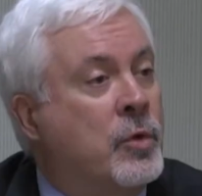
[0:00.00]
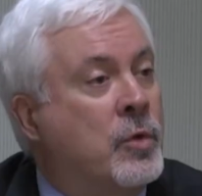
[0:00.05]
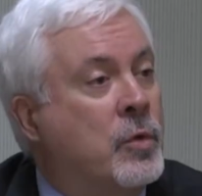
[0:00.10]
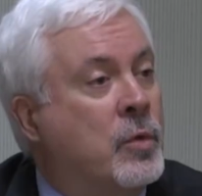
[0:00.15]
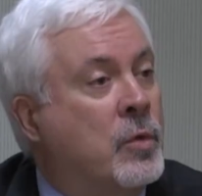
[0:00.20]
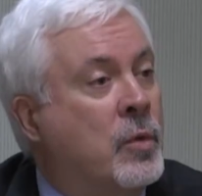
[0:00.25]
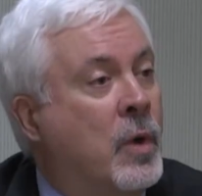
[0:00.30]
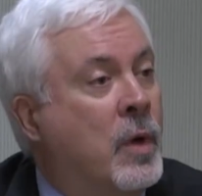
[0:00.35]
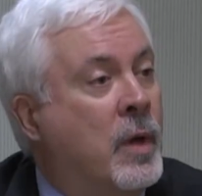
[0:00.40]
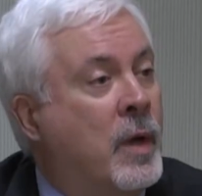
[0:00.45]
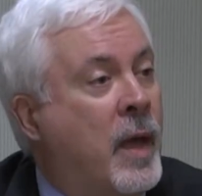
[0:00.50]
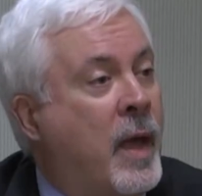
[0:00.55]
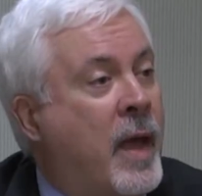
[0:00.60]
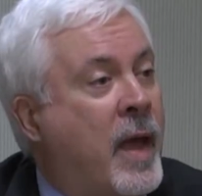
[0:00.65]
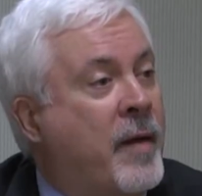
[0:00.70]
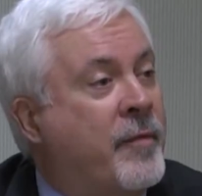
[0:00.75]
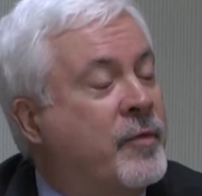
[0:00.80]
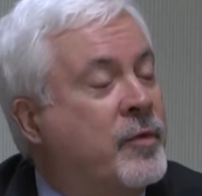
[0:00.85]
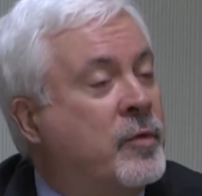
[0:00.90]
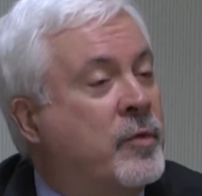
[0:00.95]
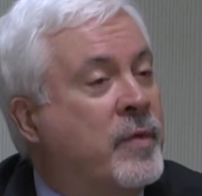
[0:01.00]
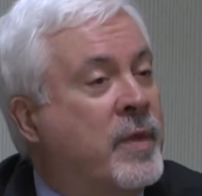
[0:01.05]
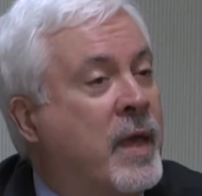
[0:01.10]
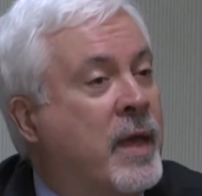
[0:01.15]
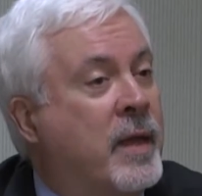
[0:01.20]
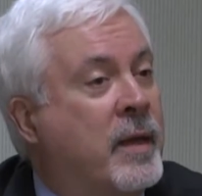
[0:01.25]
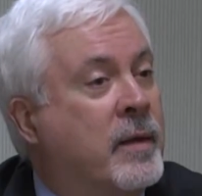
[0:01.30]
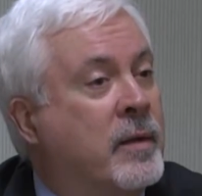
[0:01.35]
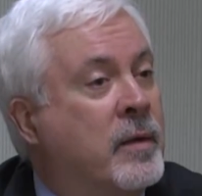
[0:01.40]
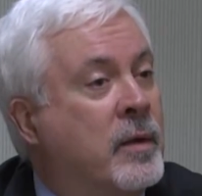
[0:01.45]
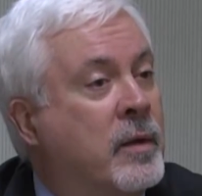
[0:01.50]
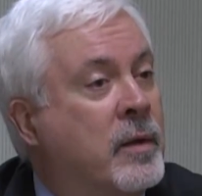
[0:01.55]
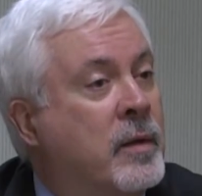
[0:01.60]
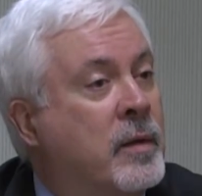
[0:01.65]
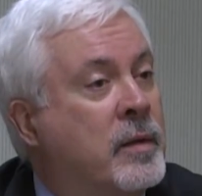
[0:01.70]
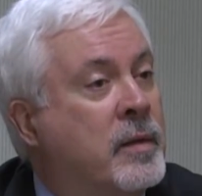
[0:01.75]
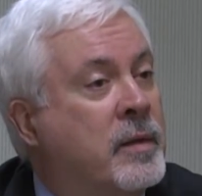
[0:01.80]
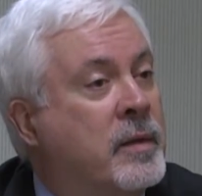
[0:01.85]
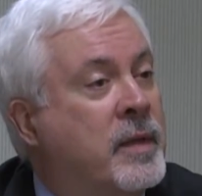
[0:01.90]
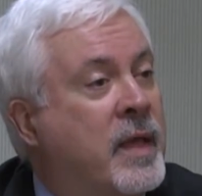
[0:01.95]
You have to then
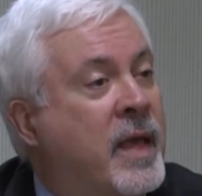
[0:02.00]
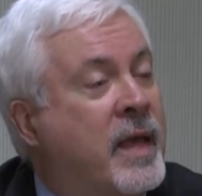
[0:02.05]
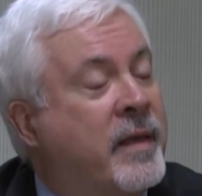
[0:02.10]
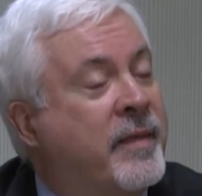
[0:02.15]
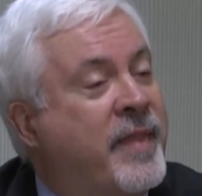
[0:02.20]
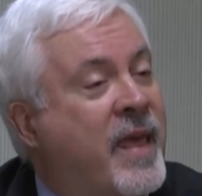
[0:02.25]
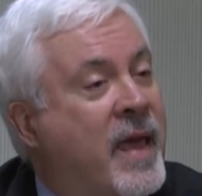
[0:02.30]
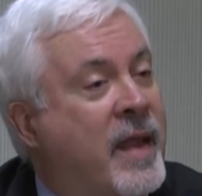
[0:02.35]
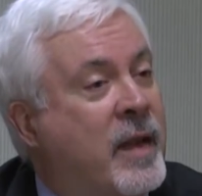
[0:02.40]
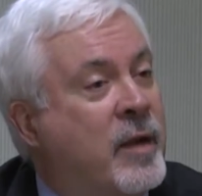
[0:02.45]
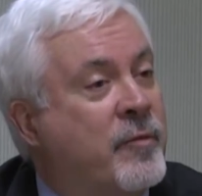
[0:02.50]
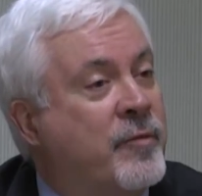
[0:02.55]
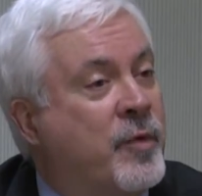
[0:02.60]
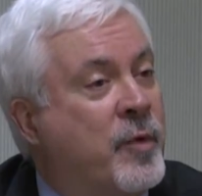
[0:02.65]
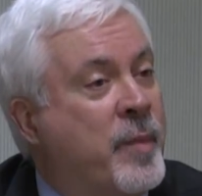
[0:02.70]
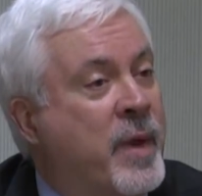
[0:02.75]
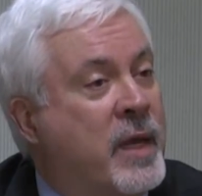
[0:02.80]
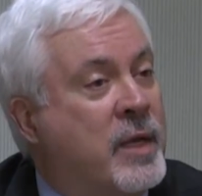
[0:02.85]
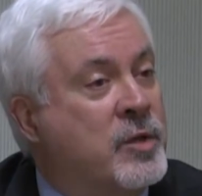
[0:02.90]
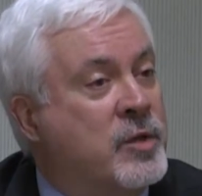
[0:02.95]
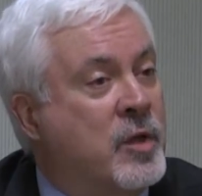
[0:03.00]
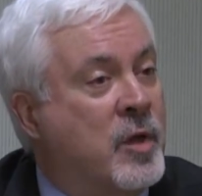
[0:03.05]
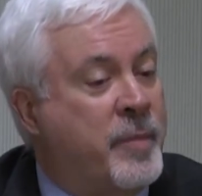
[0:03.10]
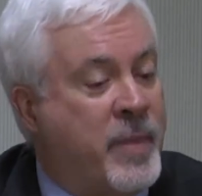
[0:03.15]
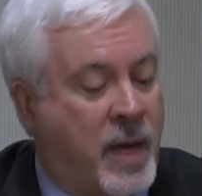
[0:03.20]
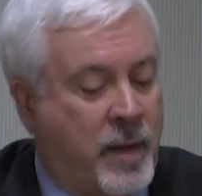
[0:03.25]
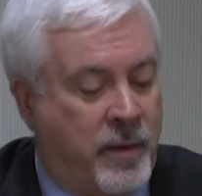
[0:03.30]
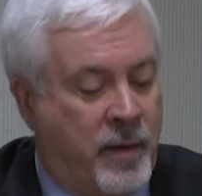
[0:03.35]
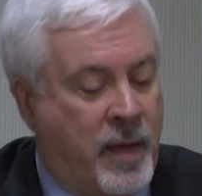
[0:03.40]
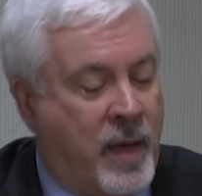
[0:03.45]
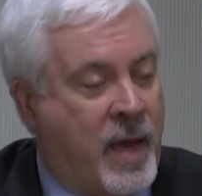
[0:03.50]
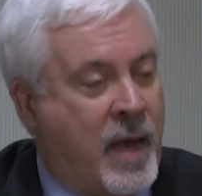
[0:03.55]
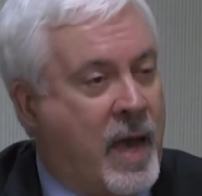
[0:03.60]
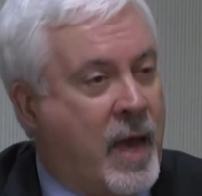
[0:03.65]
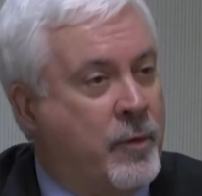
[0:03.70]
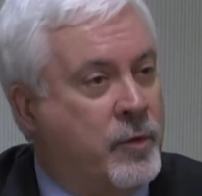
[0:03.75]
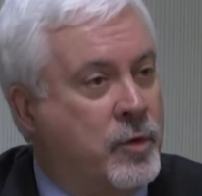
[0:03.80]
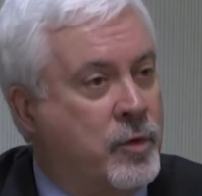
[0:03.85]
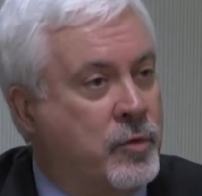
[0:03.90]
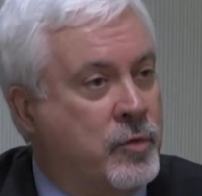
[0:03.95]
take that information about
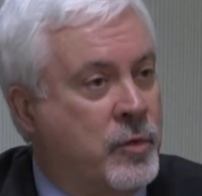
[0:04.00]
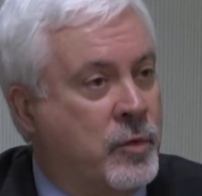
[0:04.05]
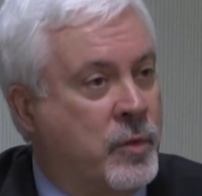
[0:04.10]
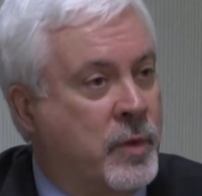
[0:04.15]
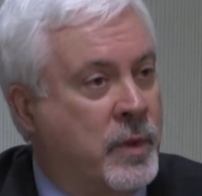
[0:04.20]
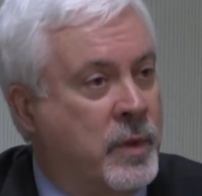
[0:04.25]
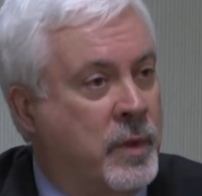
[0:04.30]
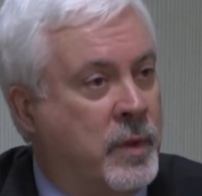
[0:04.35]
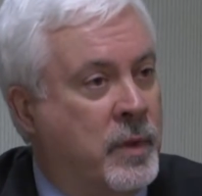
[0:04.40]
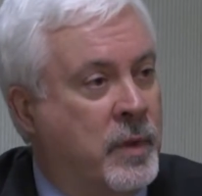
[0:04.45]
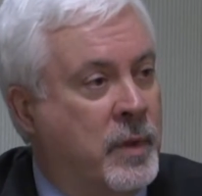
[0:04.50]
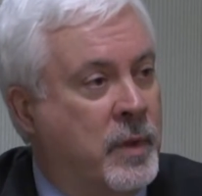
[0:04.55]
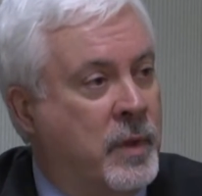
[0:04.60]
how you do it